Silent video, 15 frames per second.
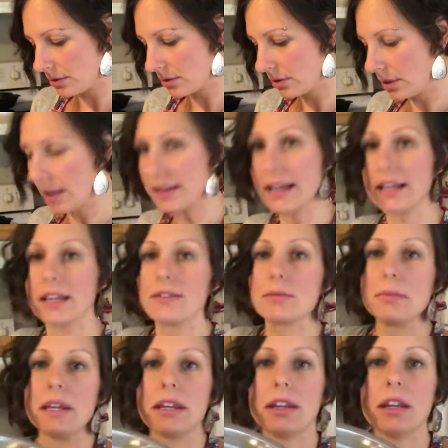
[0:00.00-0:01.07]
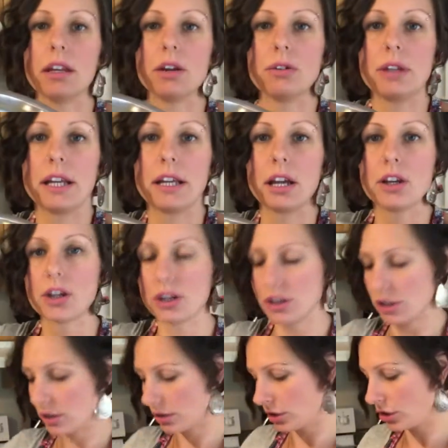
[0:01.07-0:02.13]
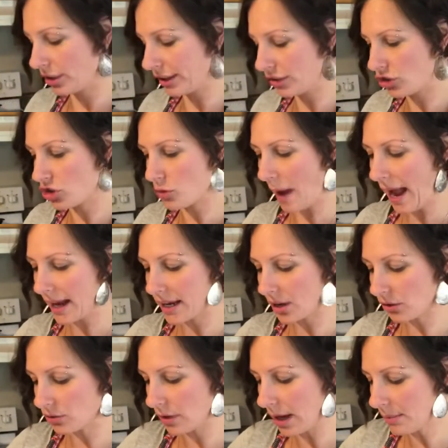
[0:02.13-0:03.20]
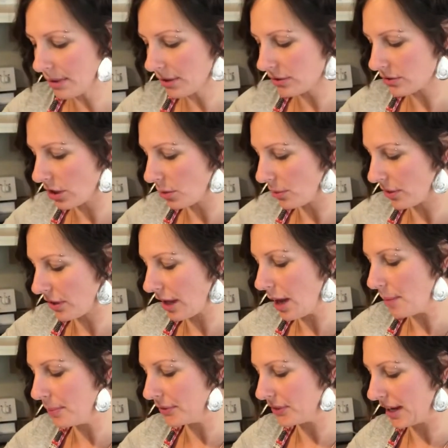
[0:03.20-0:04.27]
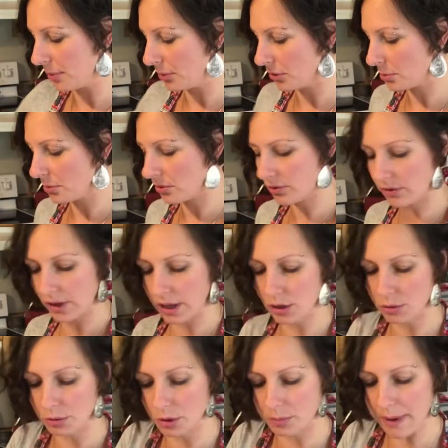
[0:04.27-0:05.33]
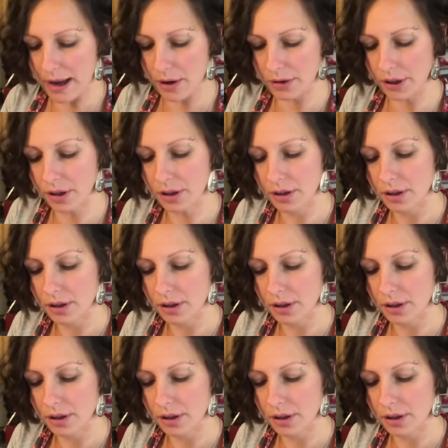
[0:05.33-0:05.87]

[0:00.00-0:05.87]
and that gives me, you know, like a good wiggly schwack here. So I'm going to start with a couple tablespoons of arrowroot powder.